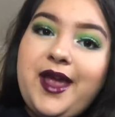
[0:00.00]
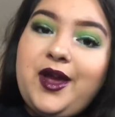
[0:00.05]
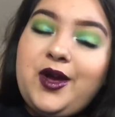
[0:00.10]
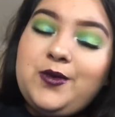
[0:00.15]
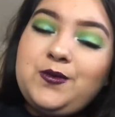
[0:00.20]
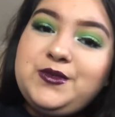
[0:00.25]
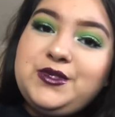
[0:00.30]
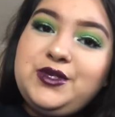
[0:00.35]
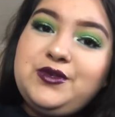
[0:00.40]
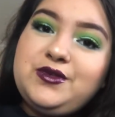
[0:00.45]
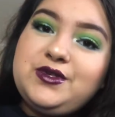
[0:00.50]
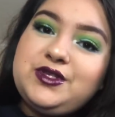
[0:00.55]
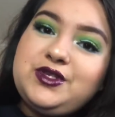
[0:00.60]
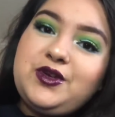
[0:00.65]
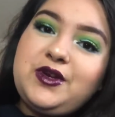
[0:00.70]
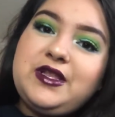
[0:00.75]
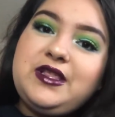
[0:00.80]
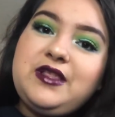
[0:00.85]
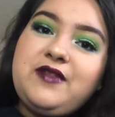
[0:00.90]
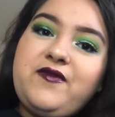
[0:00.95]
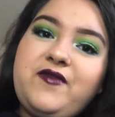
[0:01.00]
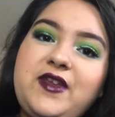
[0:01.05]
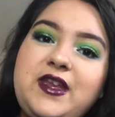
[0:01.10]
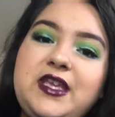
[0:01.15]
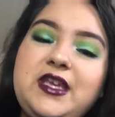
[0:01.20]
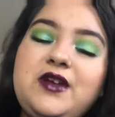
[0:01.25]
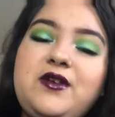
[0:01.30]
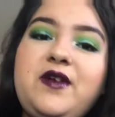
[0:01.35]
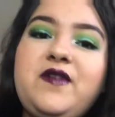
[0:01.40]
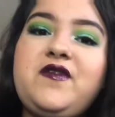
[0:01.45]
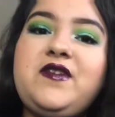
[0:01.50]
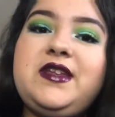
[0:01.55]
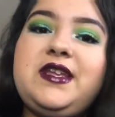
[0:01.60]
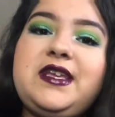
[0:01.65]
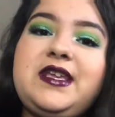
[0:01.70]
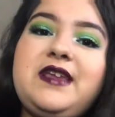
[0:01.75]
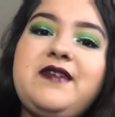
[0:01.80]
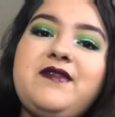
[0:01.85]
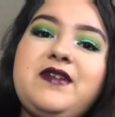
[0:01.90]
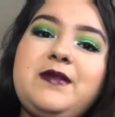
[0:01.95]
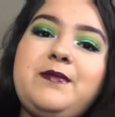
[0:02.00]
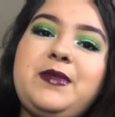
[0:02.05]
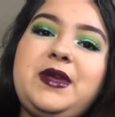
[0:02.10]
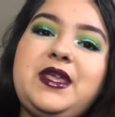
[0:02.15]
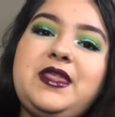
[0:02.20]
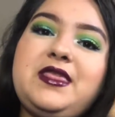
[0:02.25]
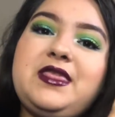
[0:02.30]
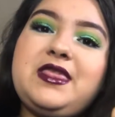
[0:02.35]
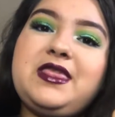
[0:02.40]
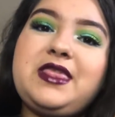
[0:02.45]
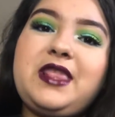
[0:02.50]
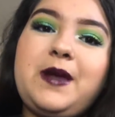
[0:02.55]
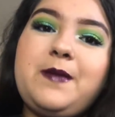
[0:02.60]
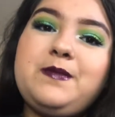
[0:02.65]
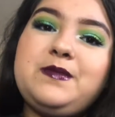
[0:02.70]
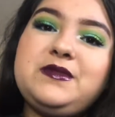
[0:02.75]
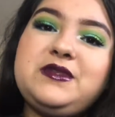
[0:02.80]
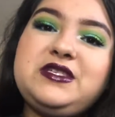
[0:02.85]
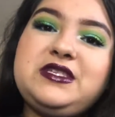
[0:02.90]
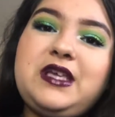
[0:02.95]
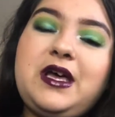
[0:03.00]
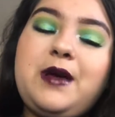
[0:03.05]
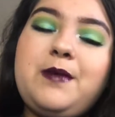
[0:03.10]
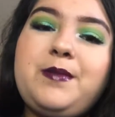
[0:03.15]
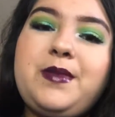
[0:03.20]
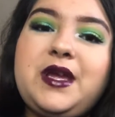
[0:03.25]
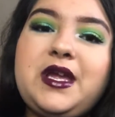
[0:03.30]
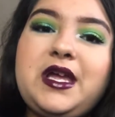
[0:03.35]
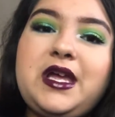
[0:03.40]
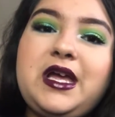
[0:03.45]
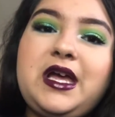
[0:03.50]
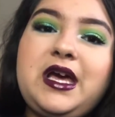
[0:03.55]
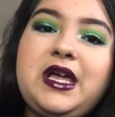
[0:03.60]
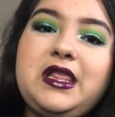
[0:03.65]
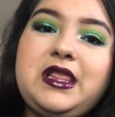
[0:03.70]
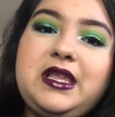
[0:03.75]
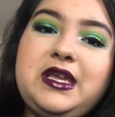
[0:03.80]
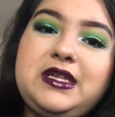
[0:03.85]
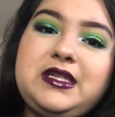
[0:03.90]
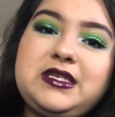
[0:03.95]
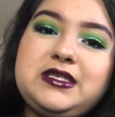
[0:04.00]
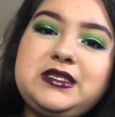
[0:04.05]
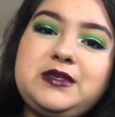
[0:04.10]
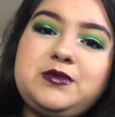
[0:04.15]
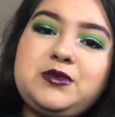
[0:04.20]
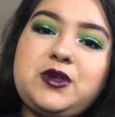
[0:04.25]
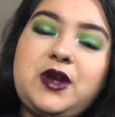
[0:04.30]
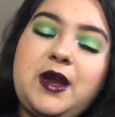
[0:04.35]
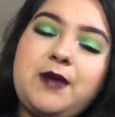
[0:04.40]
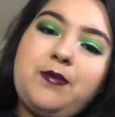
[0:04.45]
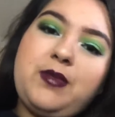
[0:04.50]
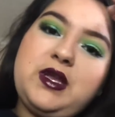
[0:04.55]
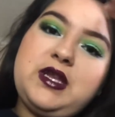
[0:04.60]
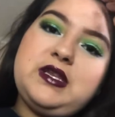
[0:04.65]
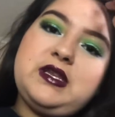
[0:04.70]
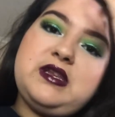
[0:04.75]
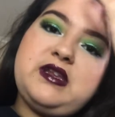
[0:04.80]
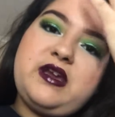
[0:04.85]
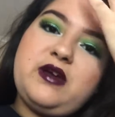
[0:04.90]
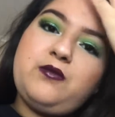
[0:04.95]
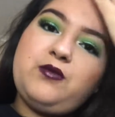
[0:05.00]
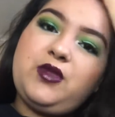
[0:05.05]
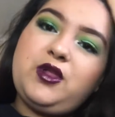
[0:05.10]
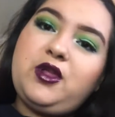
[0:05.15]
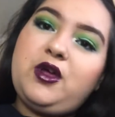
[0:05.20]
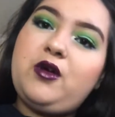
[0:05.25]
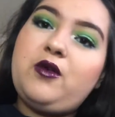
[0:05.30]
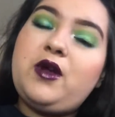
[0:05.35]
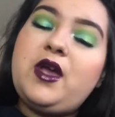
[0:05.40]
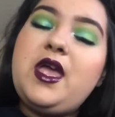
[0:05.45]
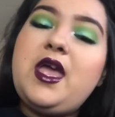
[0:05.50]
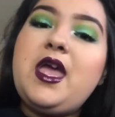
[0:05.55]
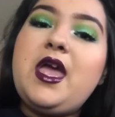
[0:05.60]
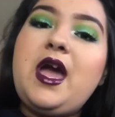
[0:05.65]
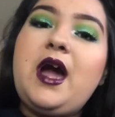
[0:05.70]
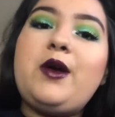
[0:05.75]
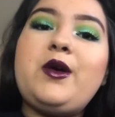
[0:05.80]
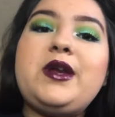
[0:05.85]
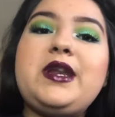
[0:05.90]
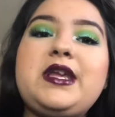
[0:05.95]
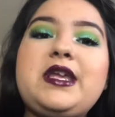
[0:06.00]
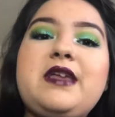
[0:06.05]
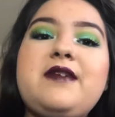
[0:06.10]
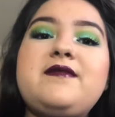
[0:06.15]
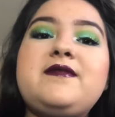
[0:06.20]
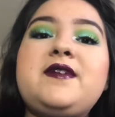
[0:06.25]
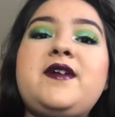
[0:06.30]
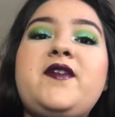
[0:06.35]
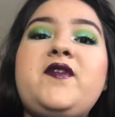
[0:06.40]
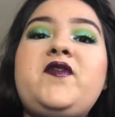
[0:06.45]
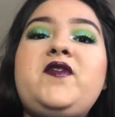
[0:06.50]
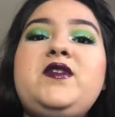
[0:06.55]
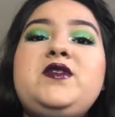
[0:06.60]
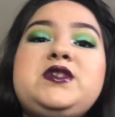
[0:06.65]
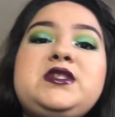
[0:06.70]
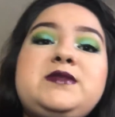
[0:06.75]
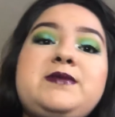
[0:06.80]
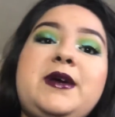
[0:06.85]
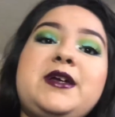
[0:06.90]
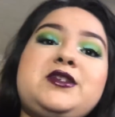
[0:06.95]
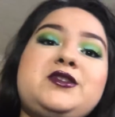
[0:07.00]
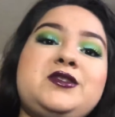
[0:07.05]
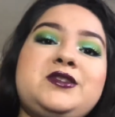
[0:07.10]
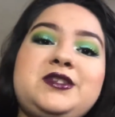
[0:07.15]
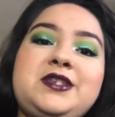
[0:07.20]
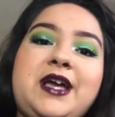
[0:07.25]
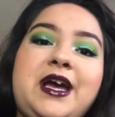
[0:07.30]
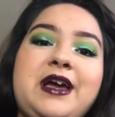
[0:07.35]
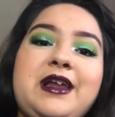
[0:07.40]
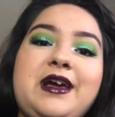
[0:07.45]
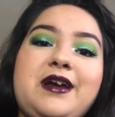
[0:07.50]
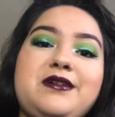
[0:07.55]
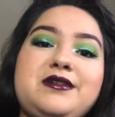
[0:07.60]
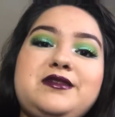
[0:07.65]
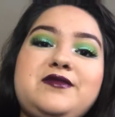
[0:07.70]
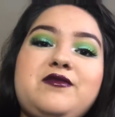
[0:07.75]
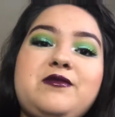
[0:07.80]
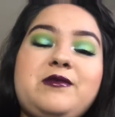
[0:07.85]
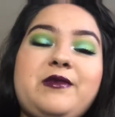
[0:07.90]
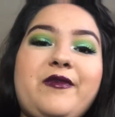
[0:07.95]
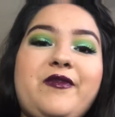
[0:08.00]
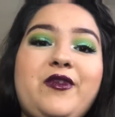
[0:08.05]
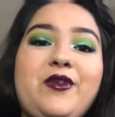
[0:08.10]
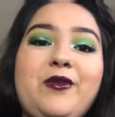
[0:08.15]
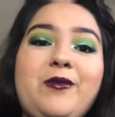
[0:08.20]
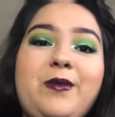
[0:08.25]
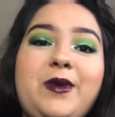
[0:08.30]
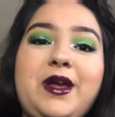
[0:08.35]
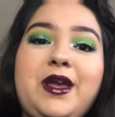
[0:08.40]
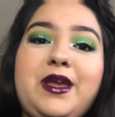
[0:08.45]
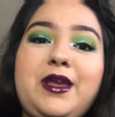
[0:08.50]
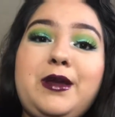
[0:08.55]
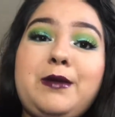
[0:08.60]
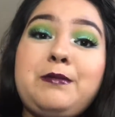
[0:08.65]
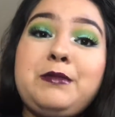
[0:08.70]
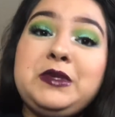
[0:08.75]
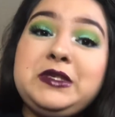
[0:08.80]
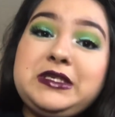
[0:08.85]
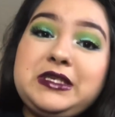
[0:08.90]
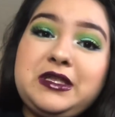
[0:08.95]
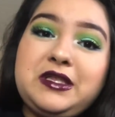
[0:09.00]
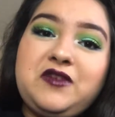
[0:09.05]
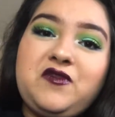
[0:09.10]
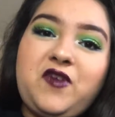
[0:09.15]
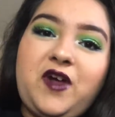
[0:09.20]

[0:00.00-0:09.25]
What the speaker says: I hope you enjoyed the video. If you did, give it a big thumbs up. Click the subscribe button down below. I want to give a few special shout outs from a few of my Musical.ly